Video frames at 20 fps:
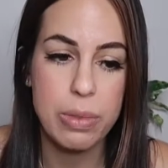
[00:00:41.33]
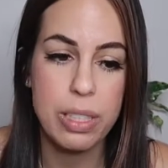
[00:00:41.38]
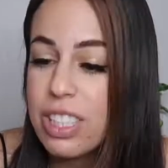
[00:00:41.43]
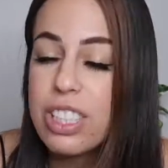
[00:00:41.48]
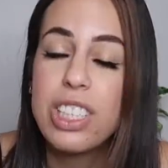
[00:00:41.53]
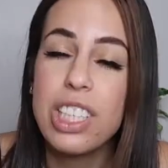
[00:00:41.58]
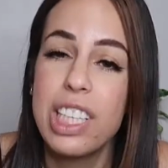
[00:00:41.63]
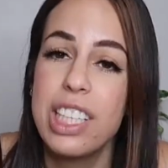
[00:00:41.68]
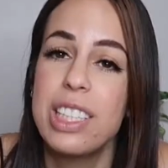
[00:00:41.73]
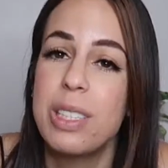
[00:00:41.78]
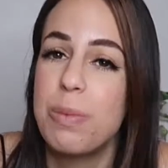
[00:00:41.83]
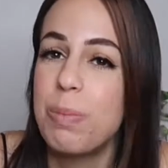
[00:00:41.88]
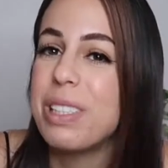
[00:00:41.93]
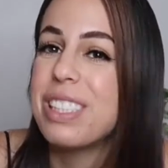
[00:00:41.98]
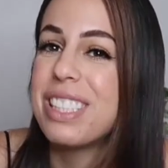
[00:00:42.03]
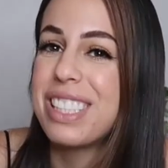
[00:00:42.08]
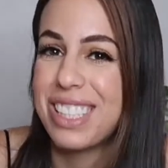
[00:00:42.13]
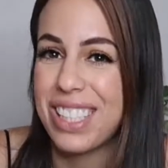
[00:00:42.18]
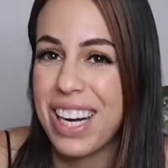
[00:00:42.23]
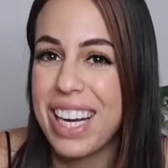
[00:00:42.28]
It's been
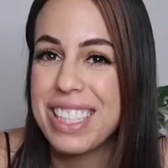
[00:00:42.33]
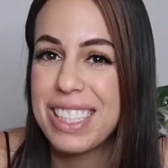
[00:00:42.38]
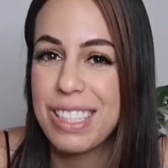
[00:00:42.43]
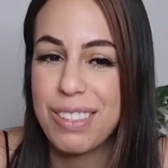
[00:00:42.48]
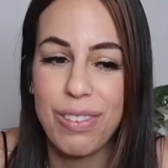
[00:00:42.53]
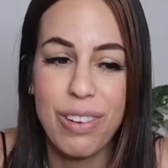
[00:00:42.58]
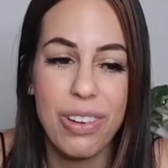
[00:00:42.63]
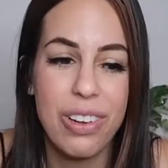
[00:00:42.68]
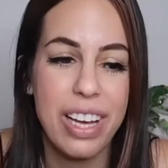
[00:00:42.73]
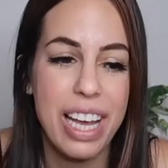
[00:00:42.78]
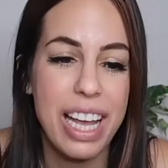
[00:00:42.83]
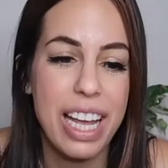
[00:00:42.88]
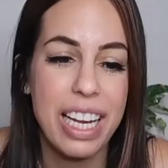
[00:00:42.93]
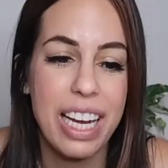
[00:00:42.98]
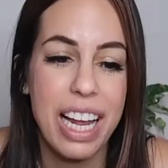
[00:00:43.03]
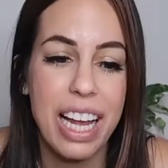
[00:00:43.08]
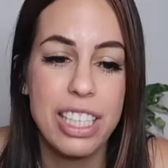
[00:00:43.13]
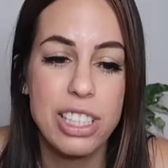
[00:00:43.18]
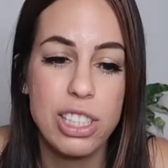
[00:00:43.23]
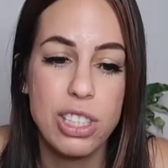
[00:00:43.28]
stressful, and
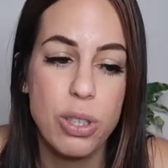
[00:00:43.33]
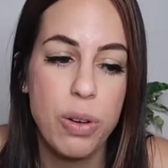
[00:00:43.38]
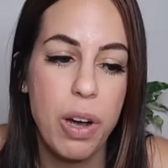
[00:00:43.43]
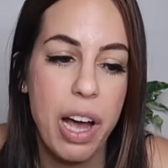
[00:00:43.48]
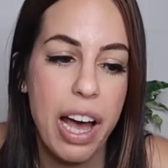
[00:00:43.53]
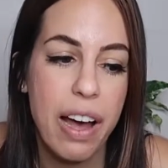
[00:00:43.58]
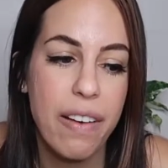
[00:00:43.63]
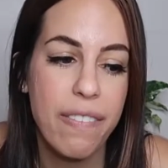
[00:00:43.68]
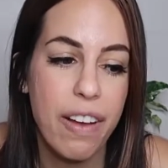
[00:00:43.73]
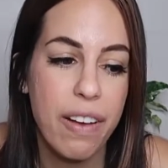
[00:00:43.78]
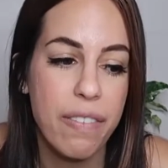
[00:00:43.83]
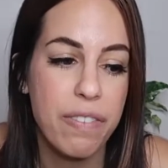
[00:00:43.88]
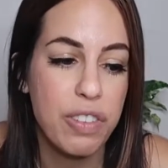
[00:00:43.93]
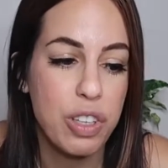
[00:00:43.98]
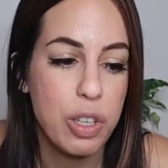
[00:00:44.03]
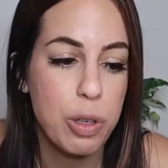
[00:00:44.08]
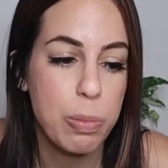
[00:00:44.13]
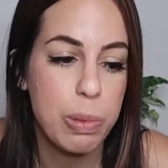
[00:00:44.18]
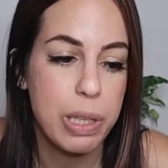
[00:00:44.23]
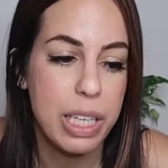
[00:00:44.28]
I do have a
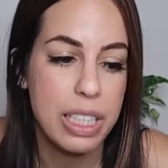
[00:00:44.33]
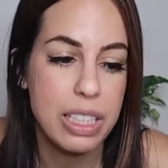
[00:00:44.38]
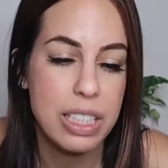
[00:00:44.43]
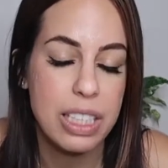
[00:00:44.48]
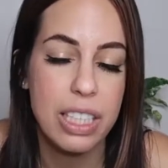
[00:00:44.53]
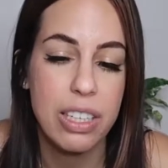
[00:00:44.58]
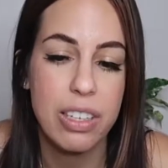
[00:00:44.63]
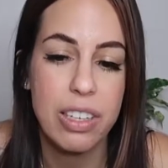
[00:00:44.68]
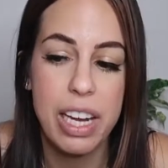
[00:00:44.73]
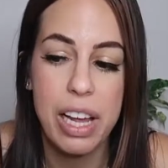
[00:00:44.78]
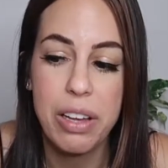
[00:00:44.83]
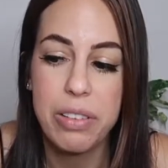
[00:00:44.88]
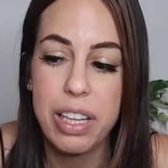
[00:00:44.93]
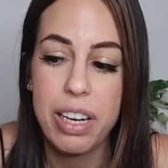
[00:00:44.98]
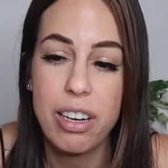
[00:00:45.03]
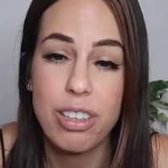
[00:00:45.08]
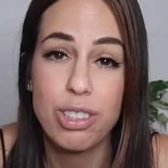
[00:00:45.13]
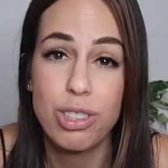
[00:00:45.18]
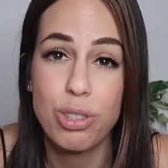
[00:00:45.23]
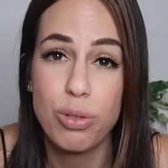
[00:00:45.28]
few plants here now that
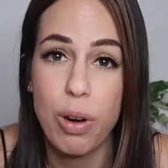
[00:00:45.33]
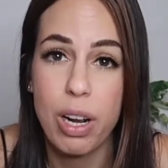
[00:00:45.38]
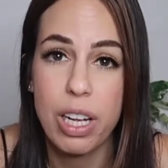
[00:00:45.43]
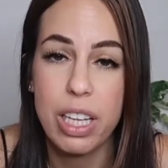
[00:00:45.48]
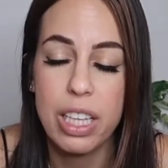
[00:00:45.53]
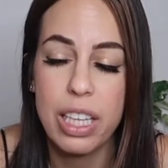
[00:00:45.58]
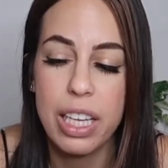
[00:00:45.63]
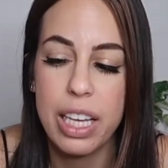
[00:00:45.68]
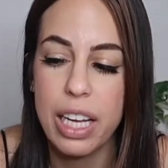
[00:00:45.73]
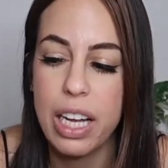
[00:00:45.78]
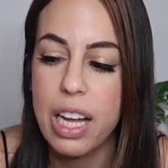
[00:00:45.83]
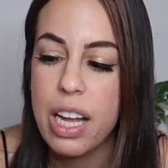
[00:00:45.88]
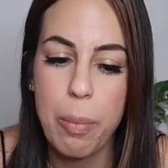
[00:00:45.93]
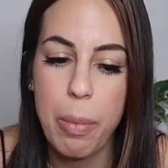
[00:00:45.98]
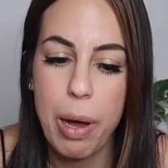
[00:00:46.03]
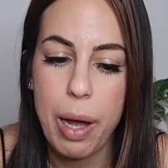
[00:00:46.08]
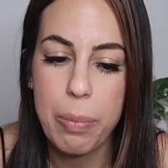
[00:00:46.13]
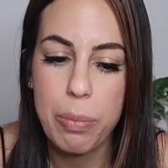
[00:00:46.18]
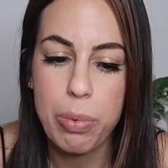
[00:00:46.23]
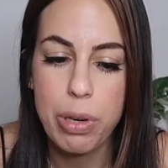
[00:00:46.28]
are struggling.
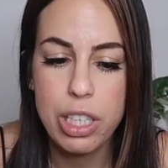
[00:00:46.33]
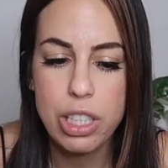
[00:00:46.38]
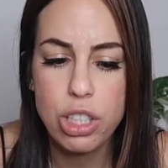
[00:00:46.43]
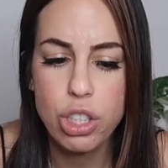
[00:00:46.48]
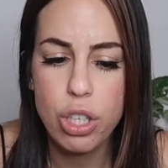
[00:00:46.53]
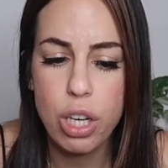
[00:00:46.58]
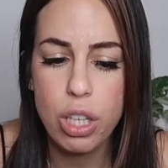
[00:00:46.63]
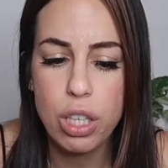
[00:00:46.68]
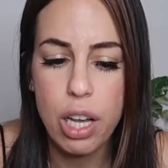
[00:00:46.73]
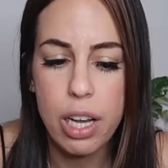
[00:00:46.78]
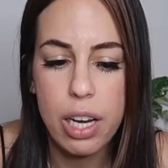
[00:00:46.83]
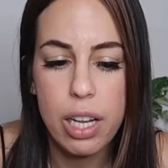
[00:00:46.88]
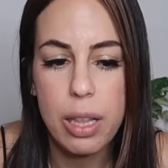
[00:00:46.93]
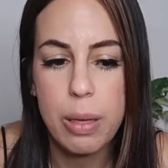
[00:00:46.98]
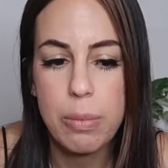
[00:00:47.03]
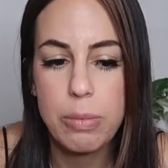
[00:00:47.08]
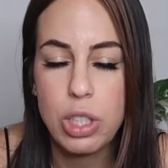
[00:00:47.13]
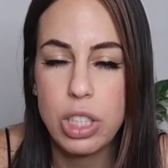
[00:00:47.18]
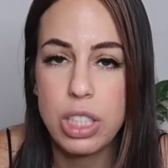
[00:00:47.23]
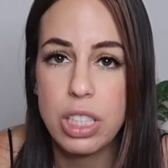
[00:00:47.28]
I'm pretty sure a lot of
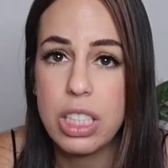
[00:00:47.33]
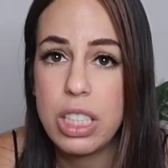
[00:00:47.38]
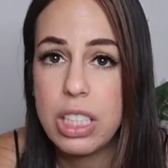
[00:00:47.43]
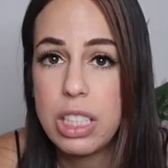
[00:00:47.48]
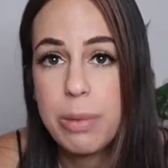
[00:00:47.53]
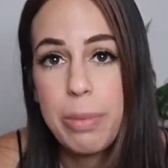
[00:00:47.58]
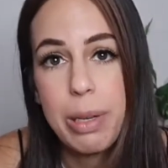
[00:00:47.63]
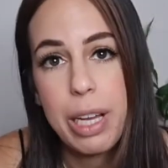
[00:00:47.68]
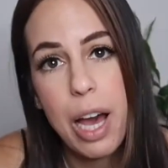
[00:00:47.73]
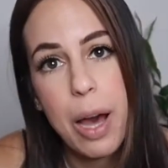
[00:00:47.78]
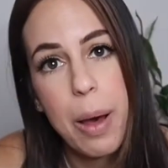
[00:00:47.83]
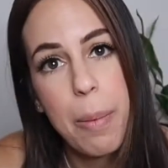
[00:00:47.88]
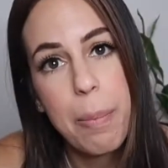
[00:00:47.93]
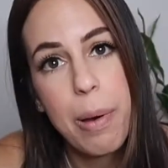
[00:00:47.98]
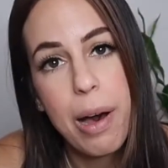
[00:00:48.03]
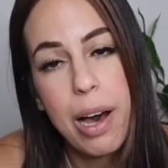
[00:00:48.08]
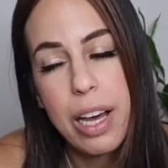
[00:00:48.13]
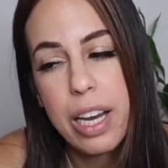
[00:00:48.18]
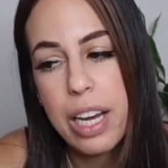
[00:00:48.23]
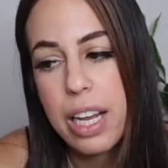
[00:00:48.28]
them just need to be up
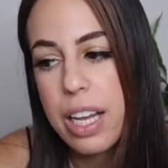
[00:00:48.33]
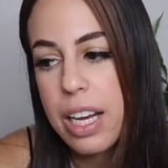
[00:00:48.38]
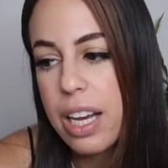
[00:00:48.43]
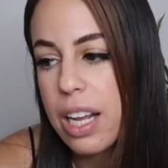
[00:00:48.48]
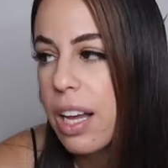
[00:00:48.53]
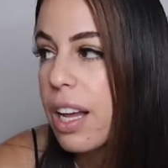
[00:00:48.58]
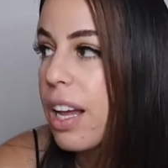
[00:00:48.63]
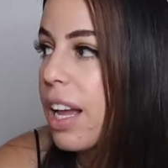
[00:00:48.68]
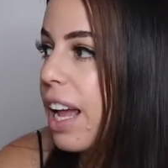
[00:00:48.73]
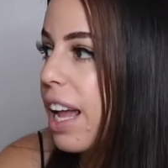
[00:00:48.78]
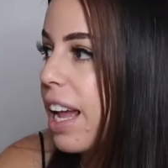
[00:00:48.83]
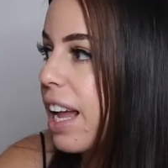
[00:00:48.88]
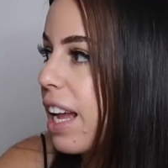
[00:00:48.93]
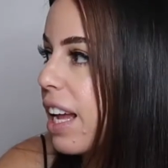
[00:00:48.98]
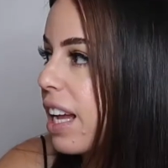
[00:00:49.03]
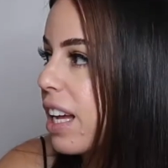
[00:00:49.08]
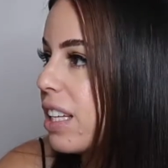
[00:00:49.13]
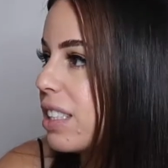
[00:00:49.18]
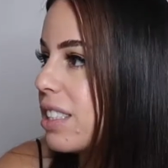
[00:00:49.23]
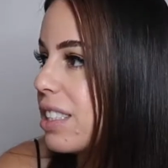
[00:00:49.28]
potted,
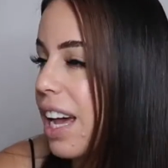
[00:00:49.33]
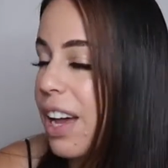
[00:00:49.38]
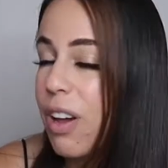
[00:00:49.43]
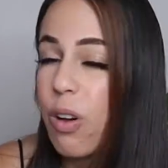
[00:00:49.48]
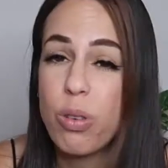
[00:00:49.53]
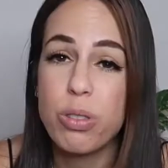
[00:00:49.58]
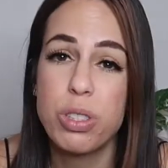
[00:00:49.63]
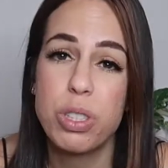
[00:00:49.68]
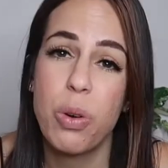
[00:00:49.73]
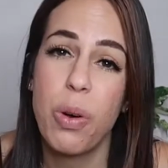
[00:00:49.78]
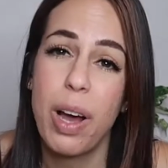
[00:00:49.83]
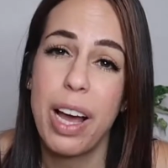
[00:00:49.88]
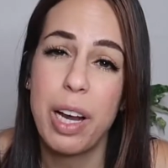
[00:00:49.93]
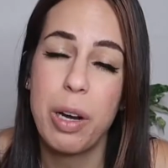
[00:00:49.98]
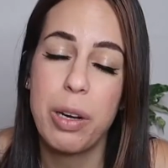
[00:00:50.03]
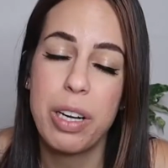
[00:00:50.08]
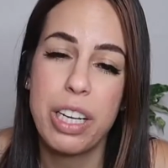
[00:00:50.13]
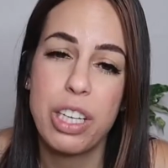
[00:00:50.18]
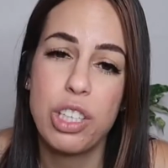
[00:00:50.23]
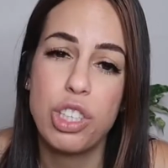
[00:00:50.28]
and I also had
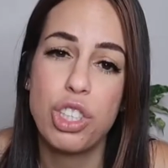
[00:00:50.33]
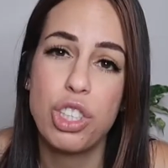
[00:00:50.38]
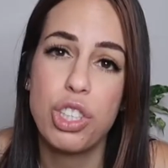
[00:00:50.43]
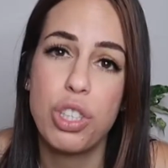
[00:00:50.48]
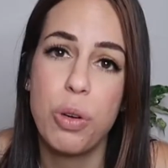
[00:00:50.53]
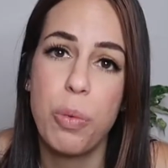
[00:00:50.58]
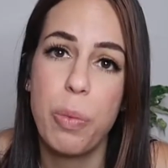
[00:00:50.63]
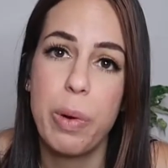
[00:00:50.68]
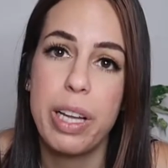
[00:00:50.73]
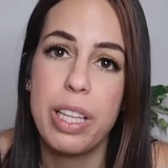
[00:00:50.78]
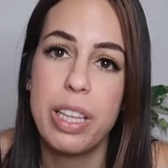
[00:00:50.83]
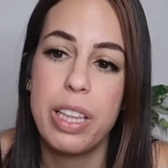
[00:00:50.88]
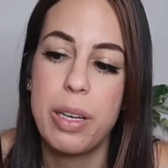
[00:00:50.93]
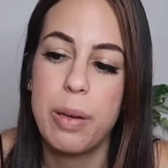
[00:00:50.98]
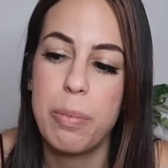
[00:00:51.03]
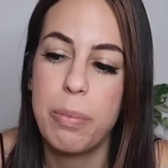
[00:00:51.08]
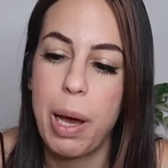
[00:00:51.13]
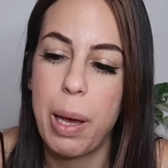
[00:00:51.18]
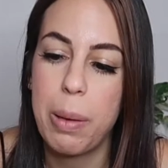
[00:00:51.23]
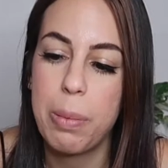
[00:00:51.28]
an issue with
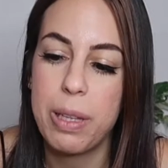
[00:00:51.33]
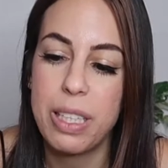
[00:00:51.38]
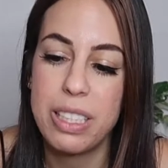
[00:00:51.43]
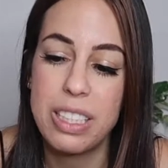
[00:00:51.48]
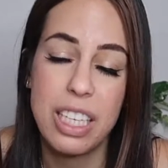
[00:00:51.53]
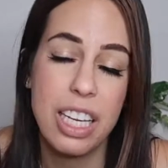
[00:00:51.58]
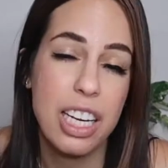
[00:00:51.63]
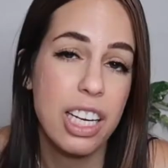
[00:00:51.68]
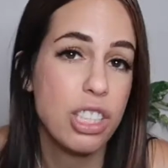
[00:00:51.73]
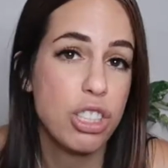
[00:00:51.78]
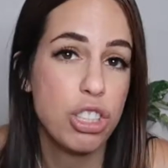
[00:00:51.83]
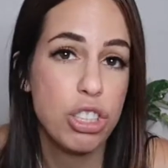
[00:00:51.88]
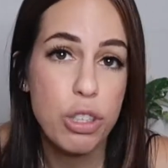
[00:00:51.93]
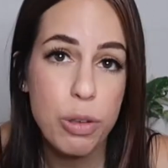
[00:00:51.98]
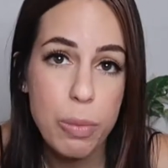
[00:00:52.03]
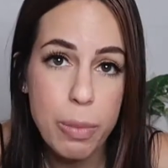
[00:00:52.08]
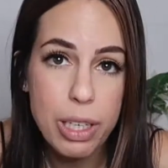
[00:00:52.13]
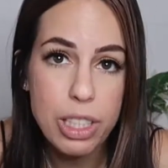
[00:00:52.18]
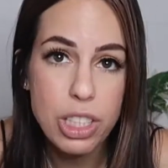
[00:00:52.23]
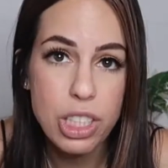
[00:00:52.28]
my plants getting too
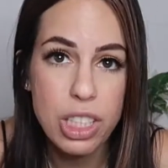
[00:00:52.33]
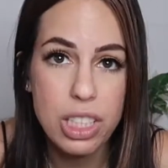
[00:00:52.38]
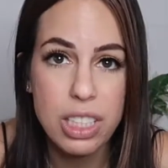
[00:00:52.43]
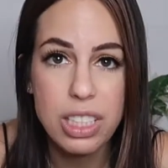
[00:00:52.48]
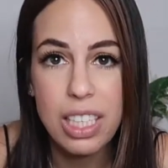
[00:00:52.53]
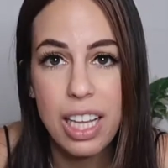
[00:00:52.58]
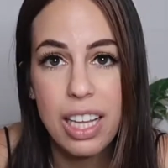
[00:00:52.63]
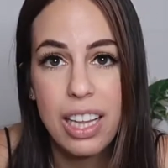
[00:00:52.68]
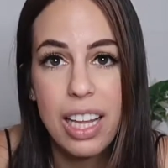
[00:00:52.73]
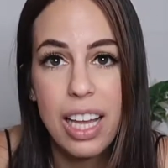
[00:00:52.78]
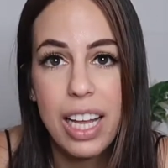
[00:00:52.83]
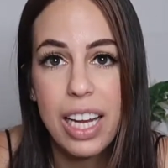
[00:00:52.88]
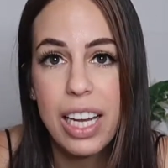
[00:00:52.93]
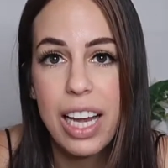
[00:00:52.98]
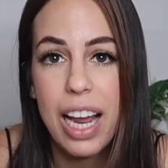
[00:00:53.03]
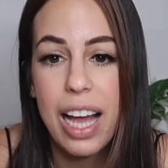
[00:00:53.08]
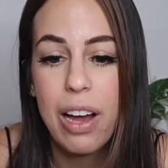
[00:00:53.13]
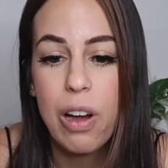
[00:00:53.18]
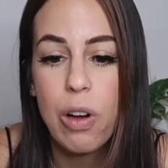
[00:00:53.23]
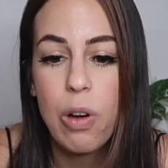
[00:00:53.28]
much sunlight
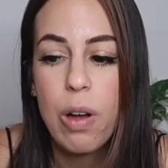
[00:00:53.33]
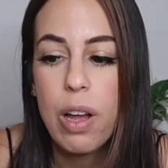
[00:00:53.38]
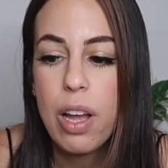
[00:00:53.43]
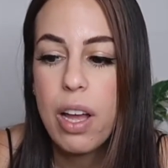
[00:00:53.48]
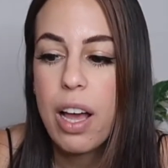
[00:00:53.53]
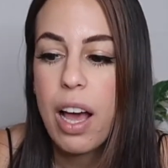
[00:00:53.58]
now.